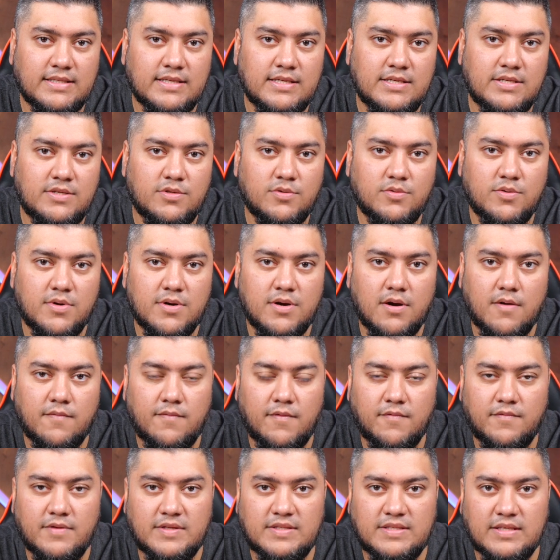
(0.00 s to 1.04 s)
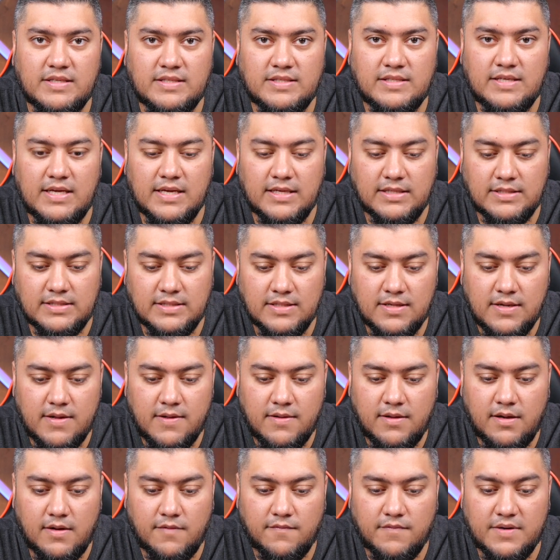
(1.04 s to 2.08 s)
in 256 gigs
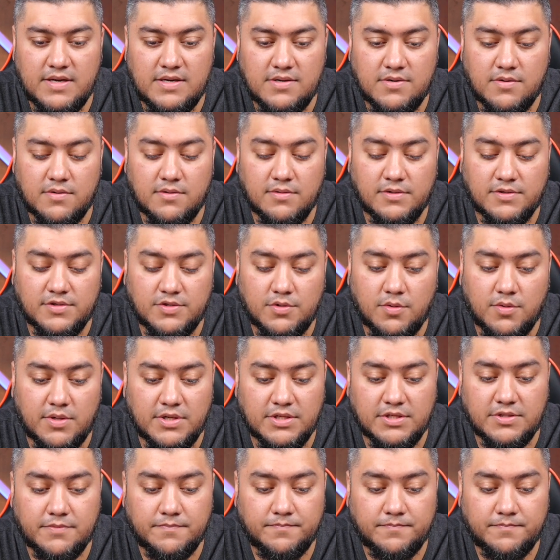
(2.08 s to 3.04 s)
of internal storage.